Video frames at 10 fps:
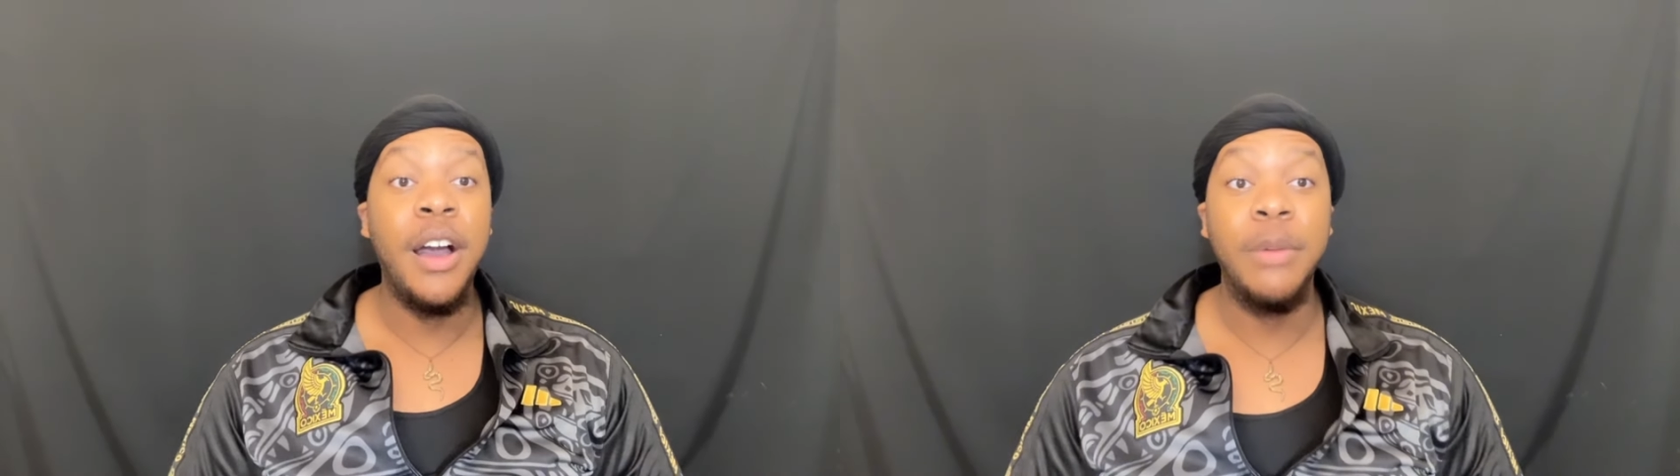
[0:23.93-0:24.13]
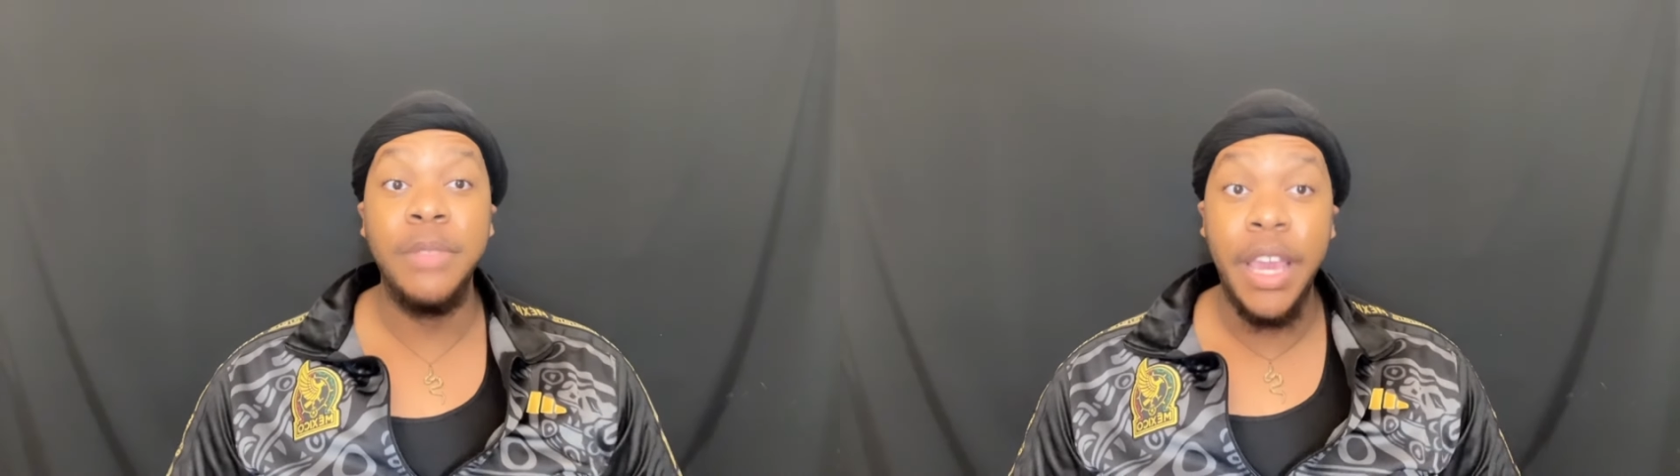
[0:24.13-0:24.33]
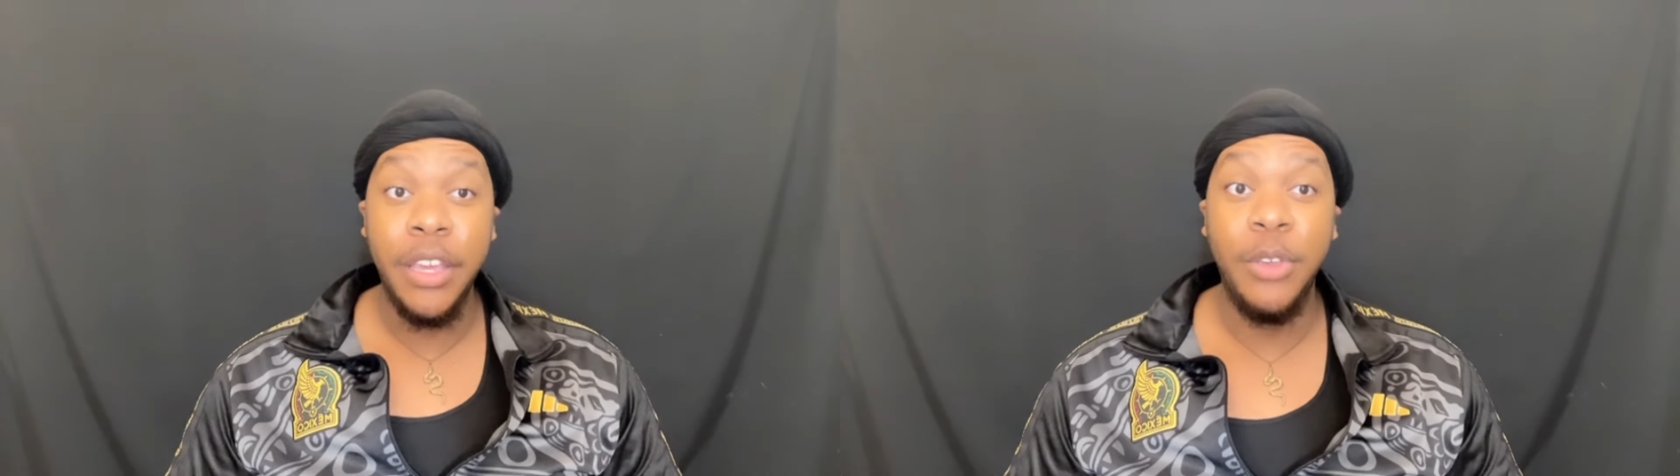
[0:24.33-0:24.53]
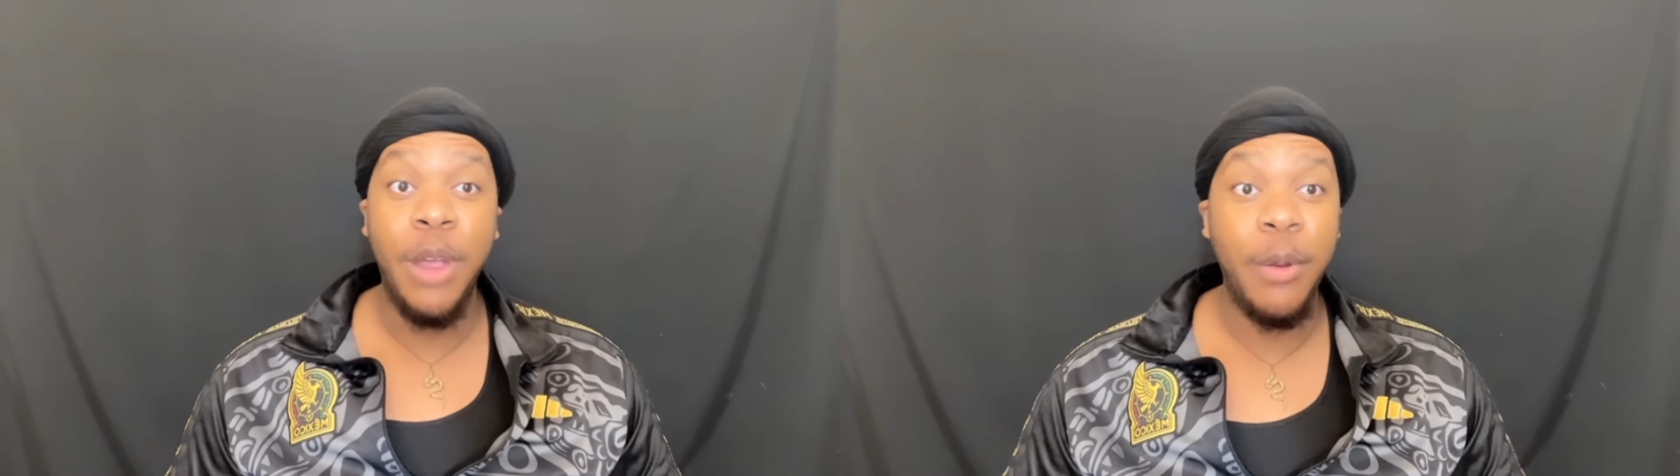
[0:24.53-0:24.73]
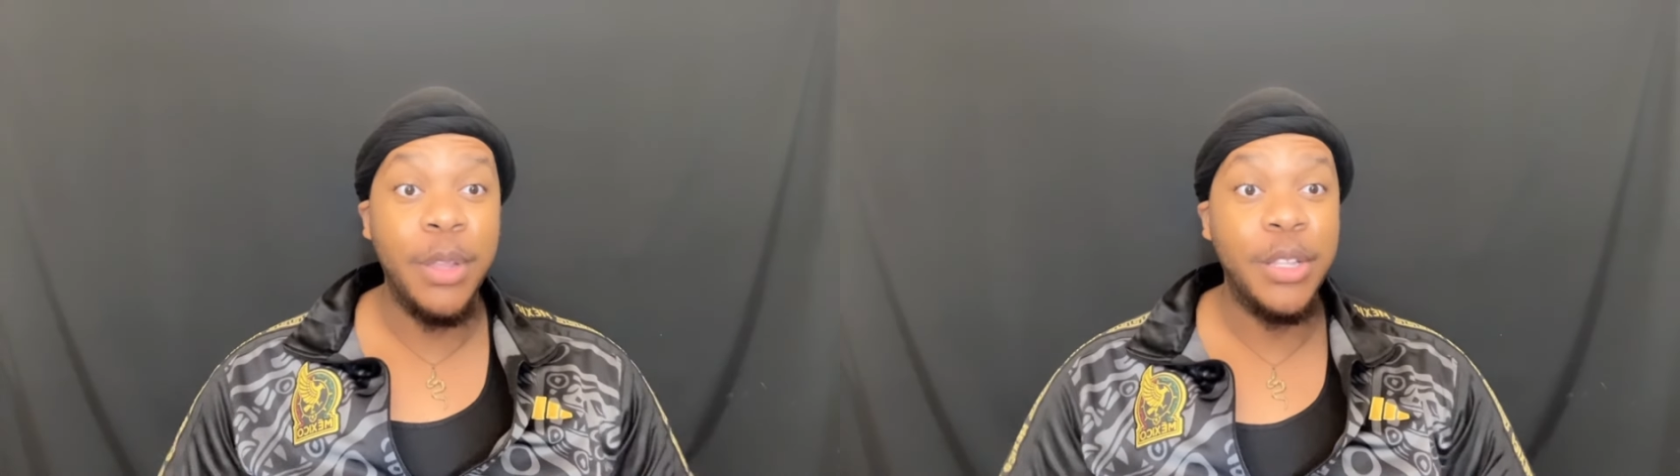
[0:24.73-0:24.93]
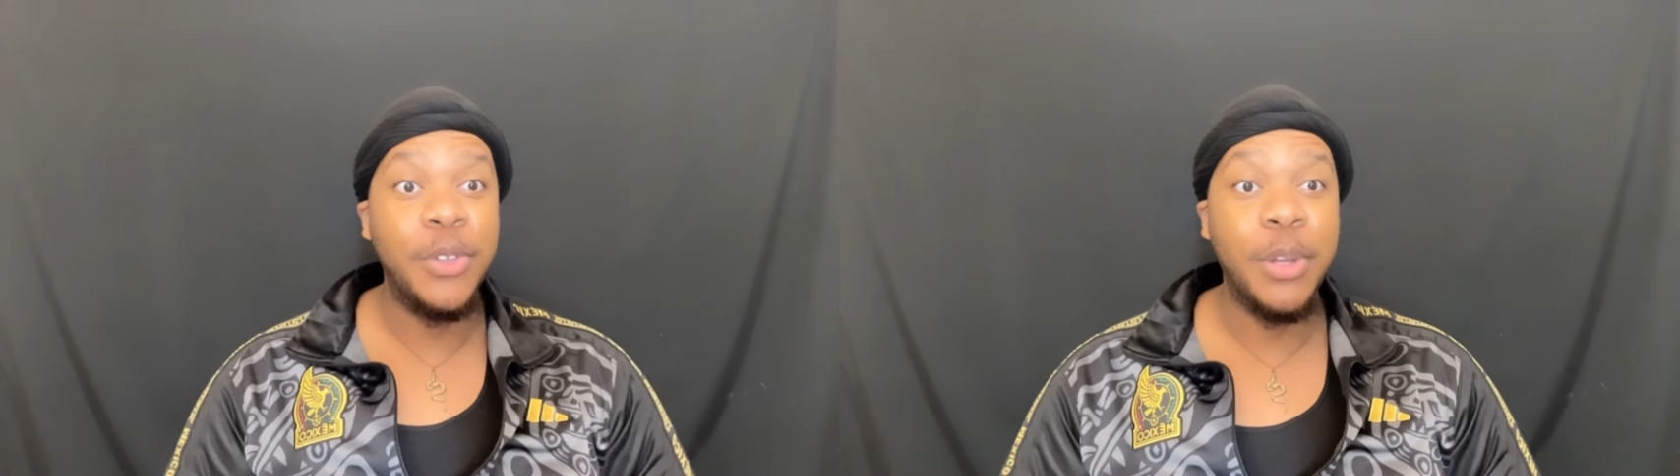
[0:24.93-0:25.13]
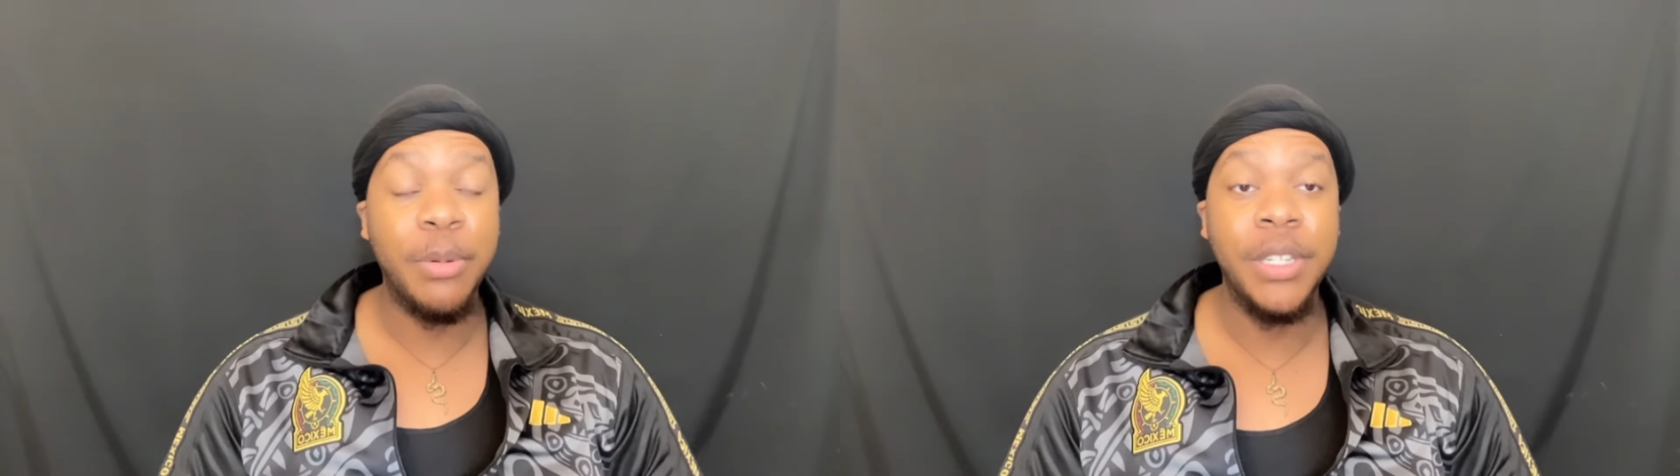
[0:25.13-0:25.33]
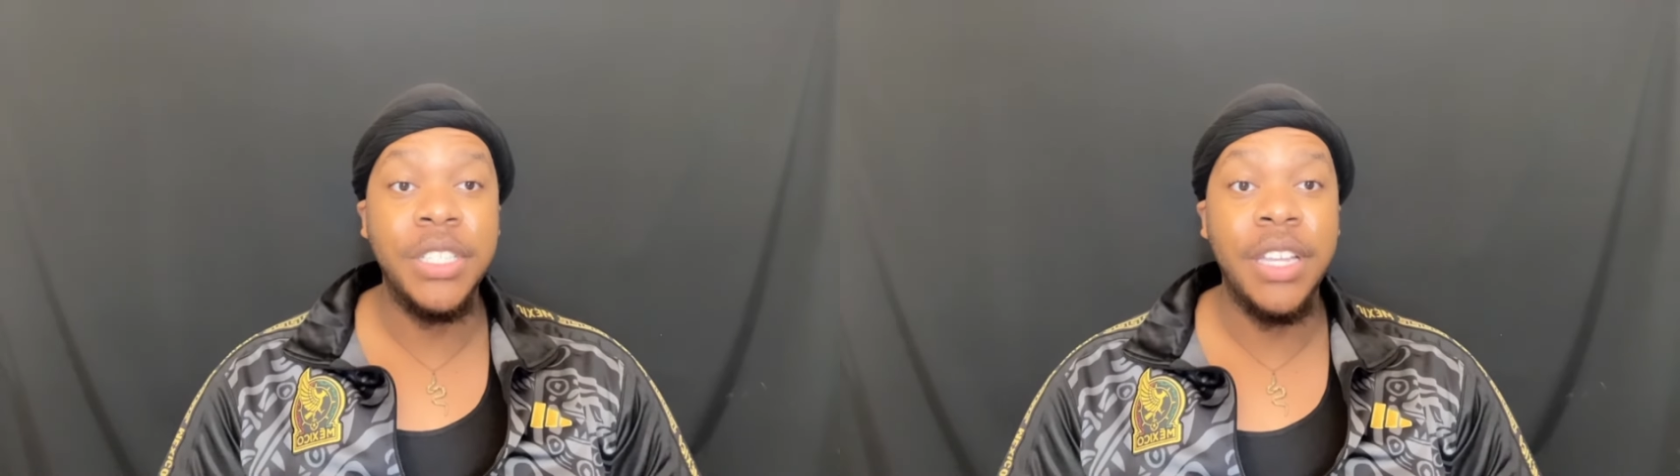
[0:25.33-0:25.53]
Thank you, I really do
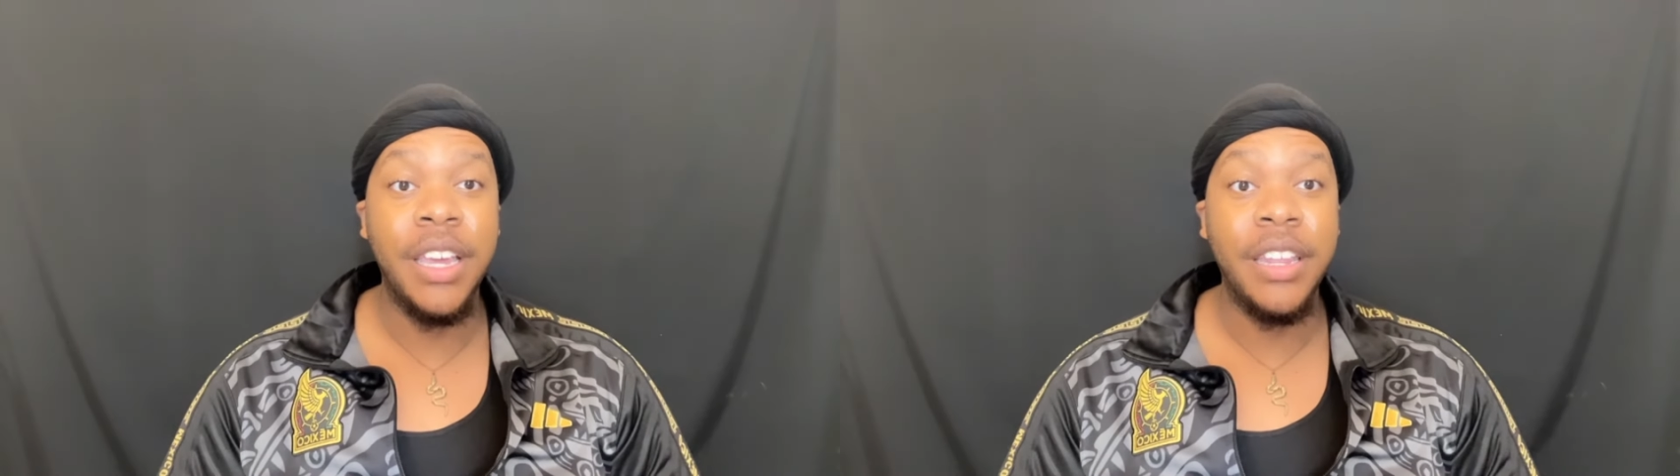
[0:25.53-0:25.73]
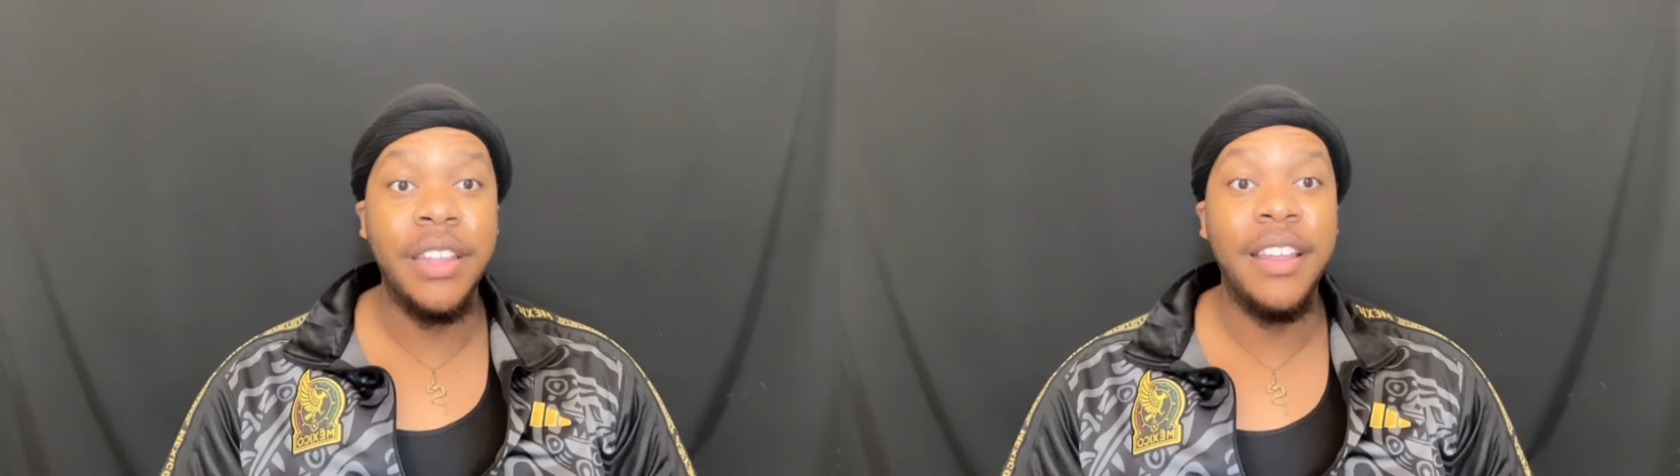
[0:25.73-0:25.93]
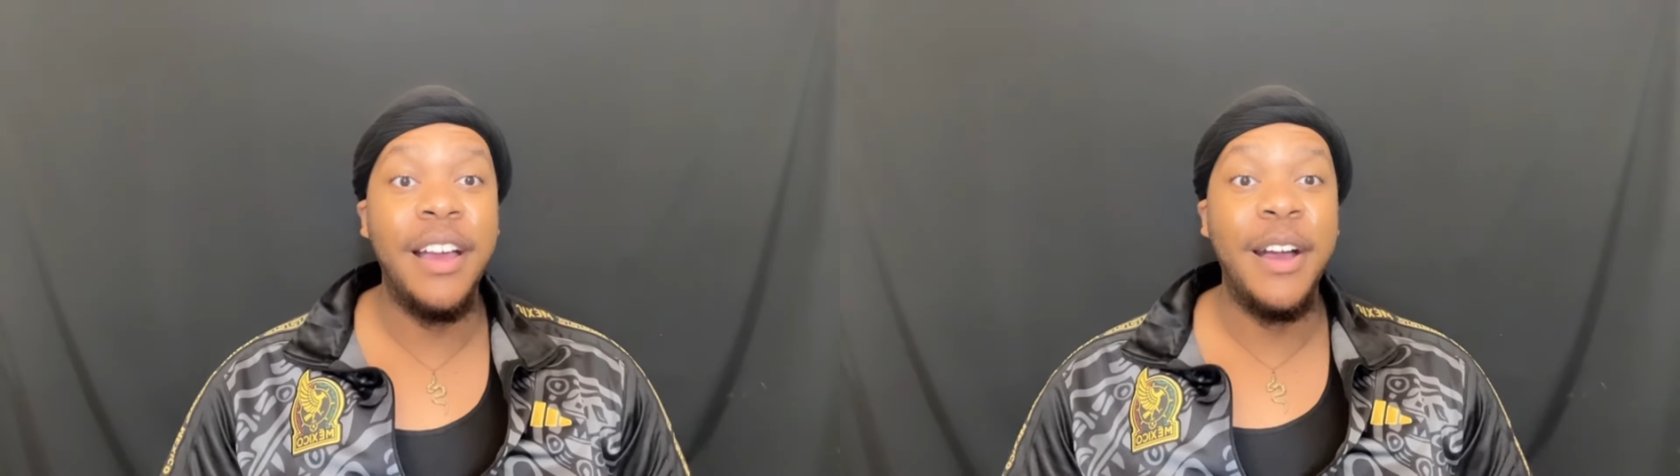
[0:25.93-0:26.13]
appreciate it.